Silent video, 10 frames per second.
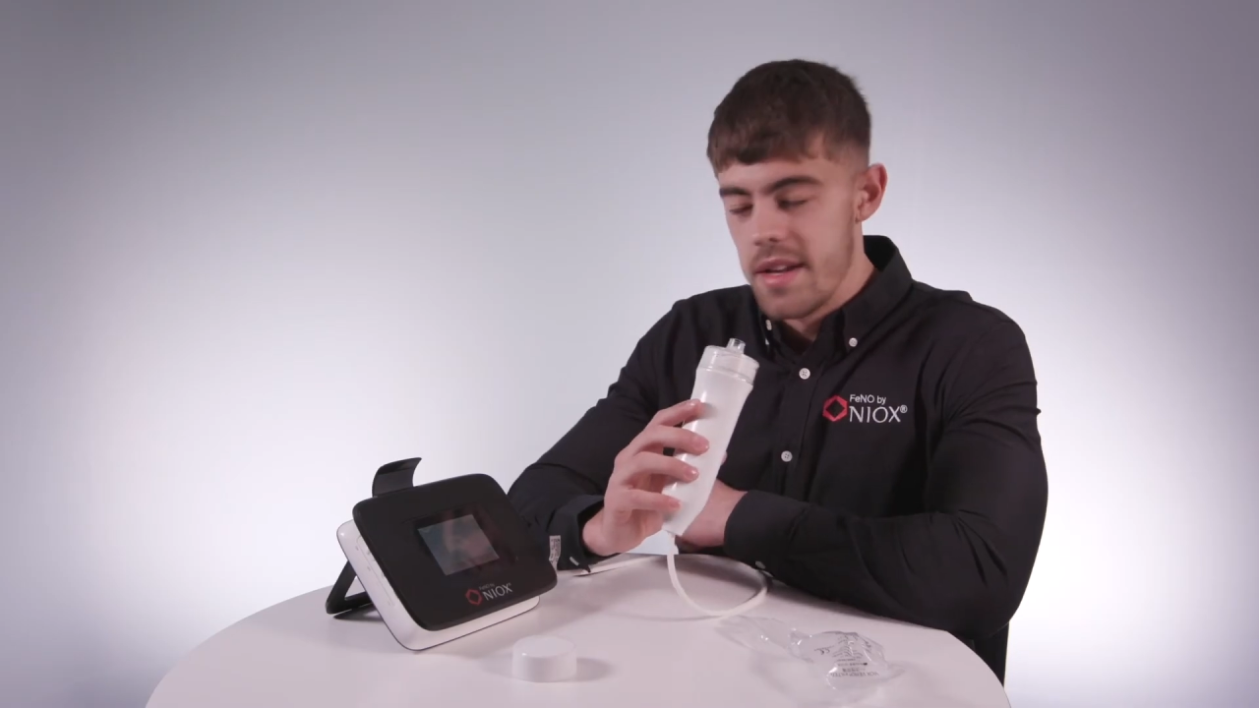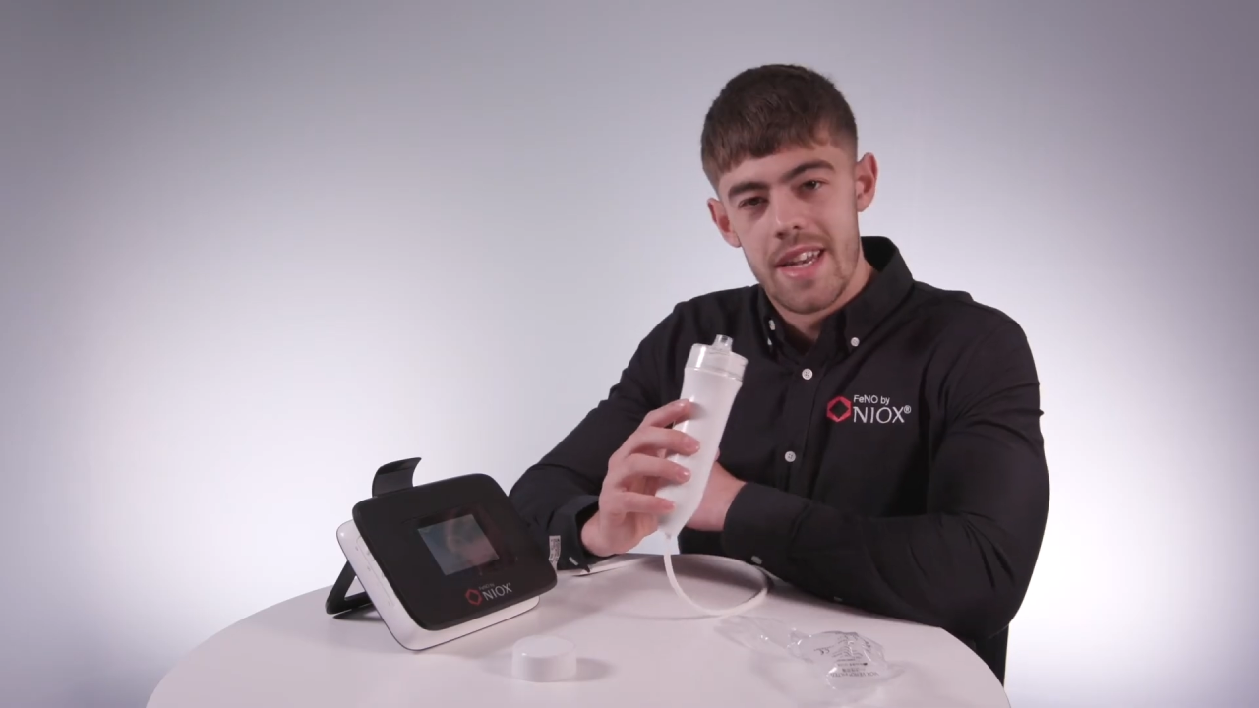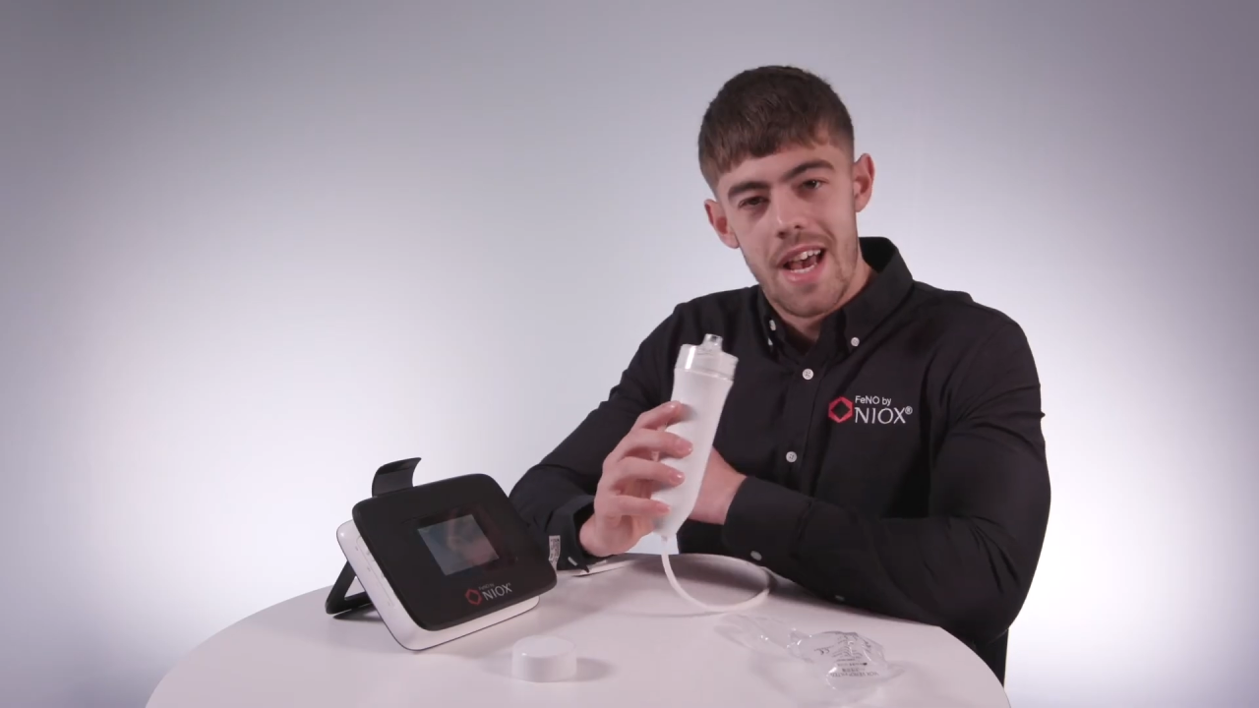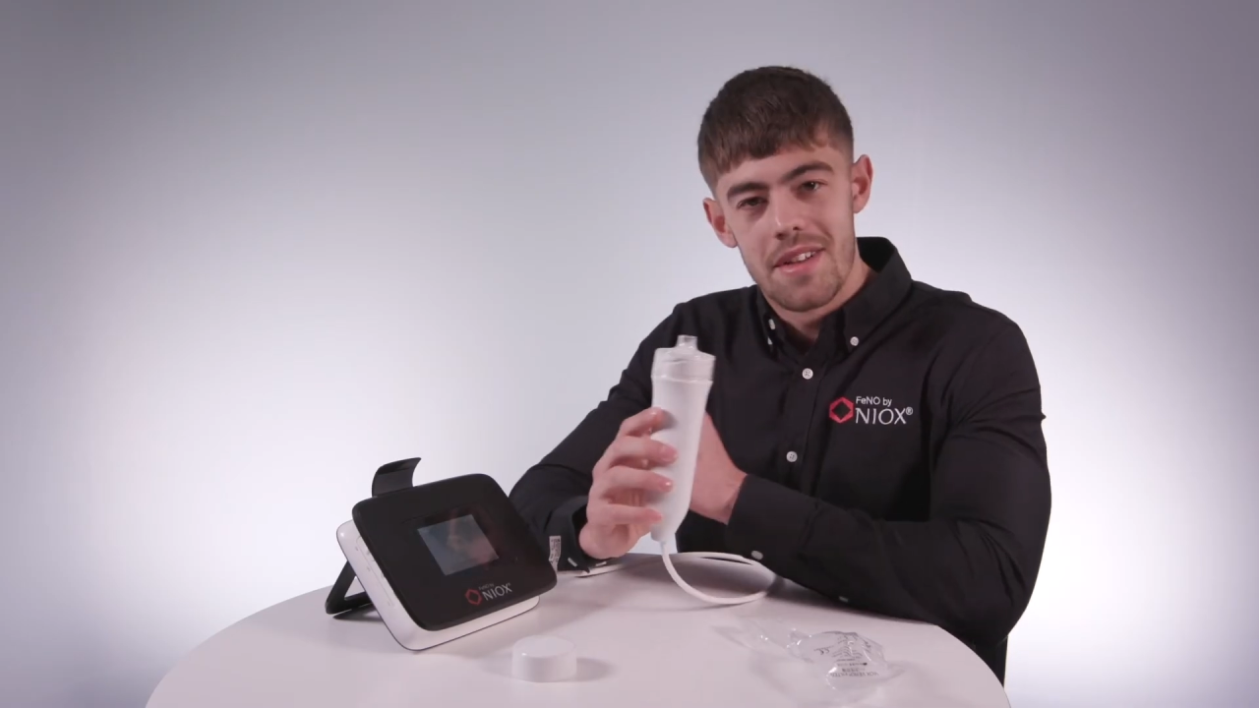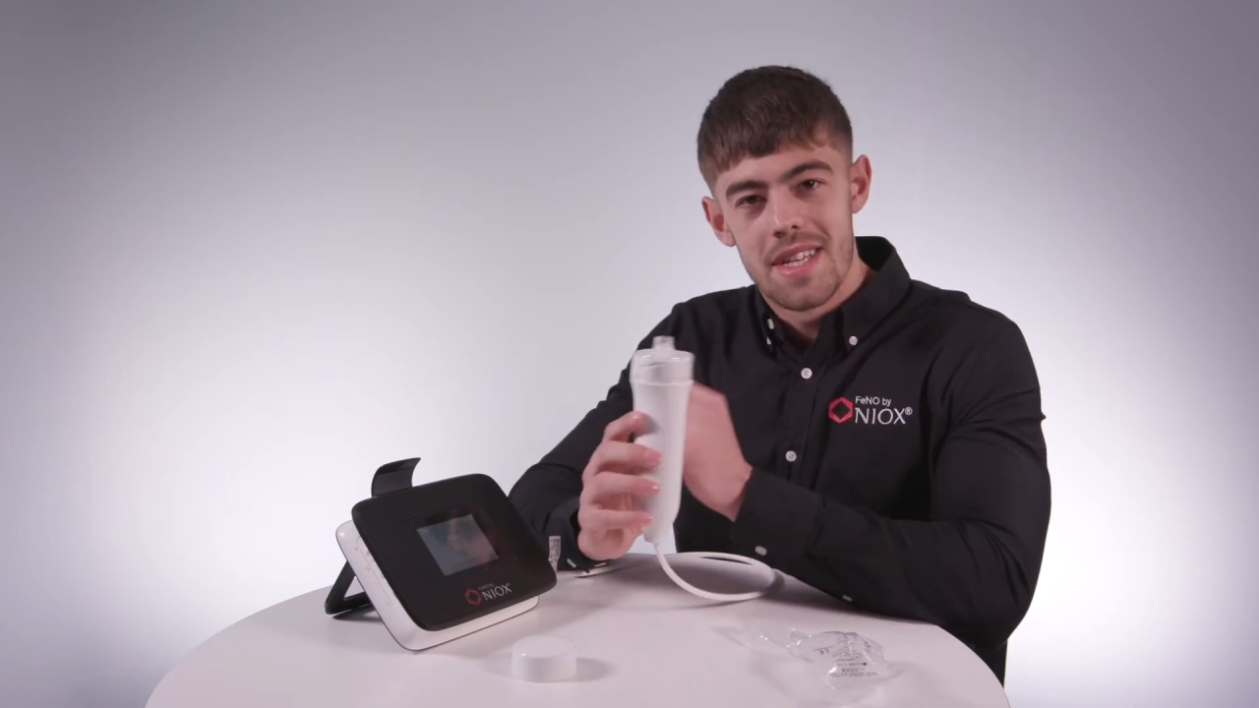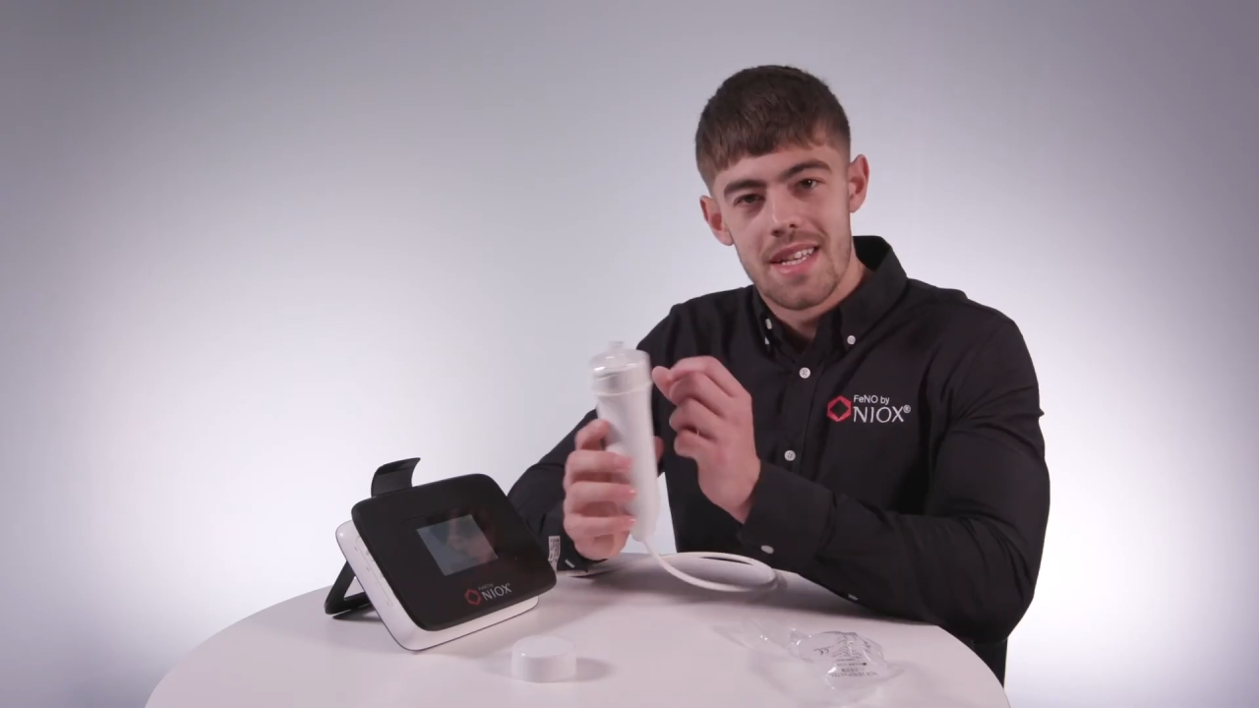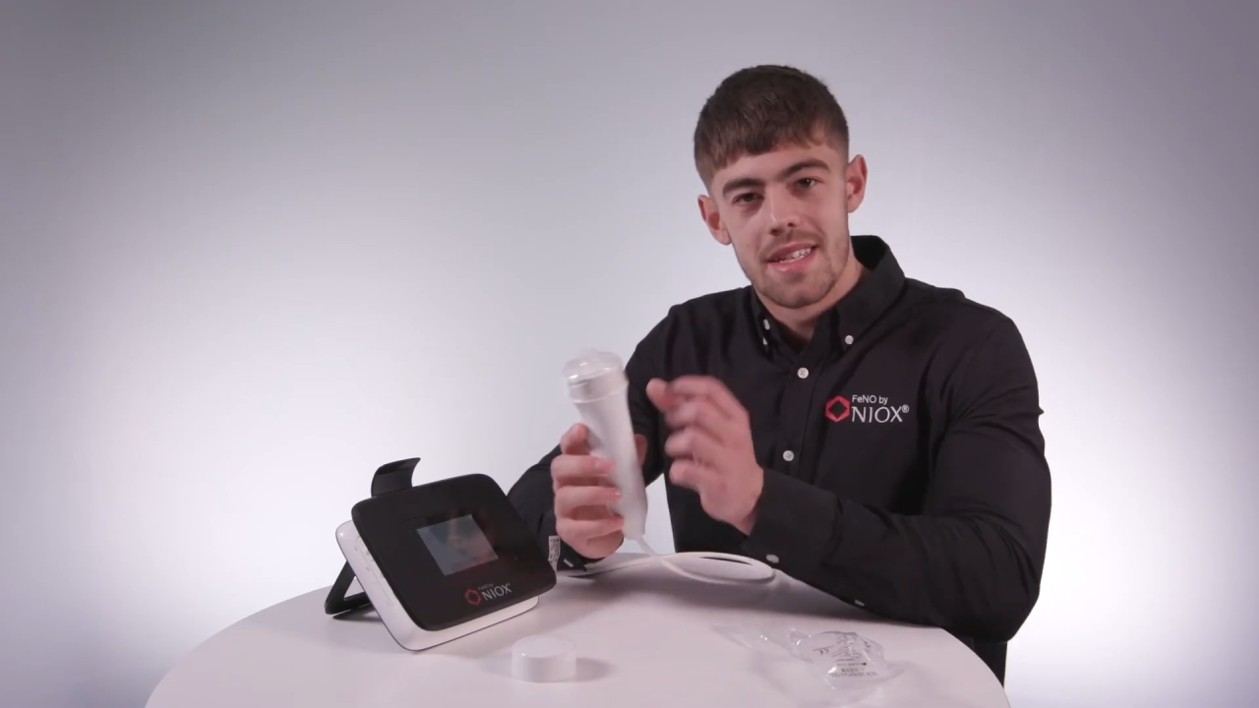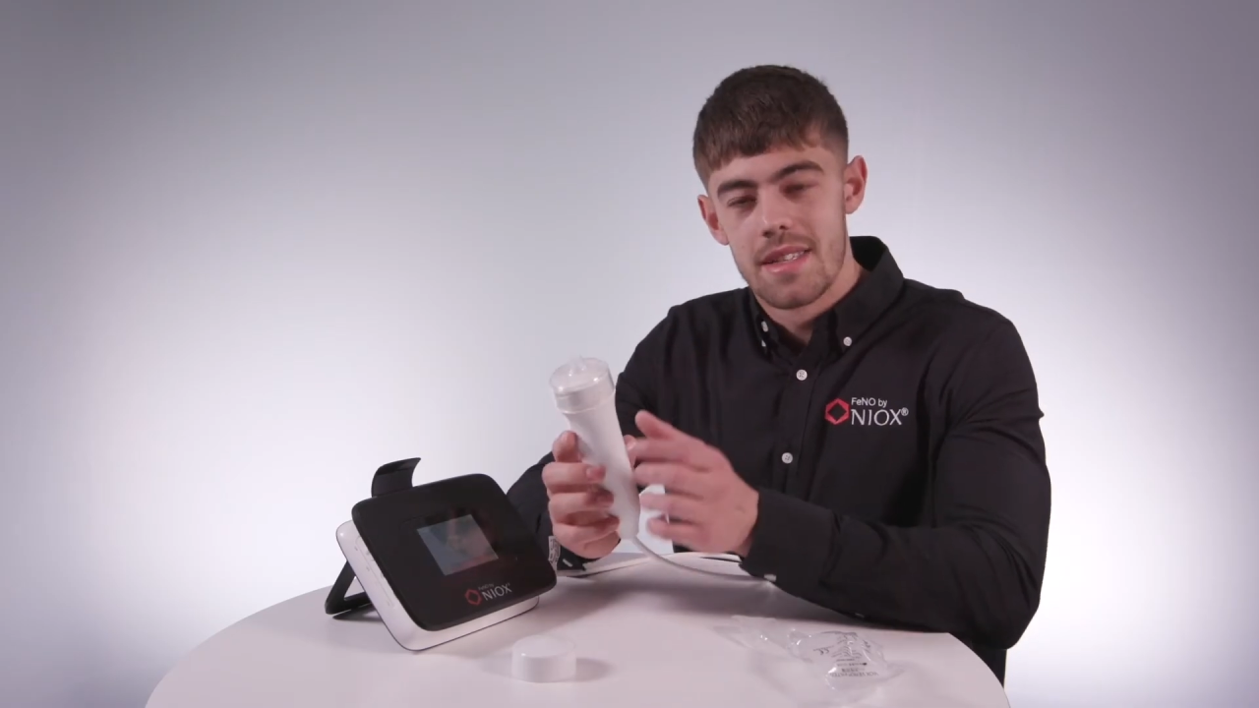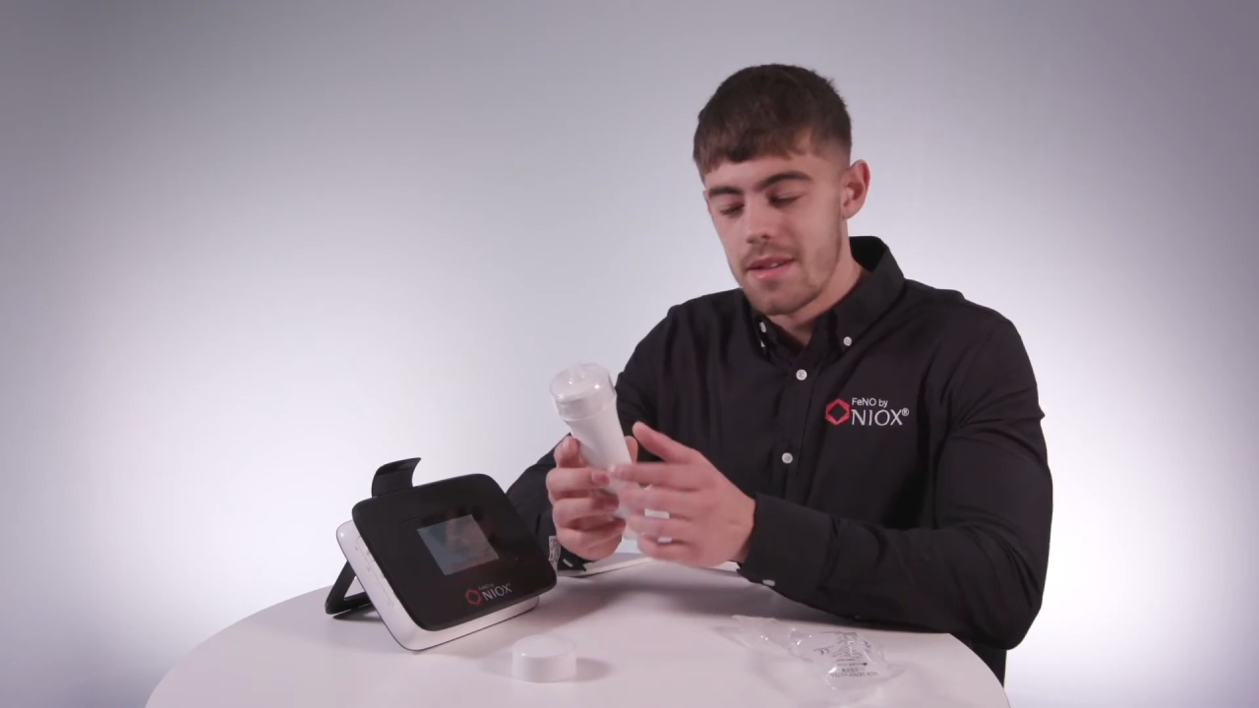Now the test is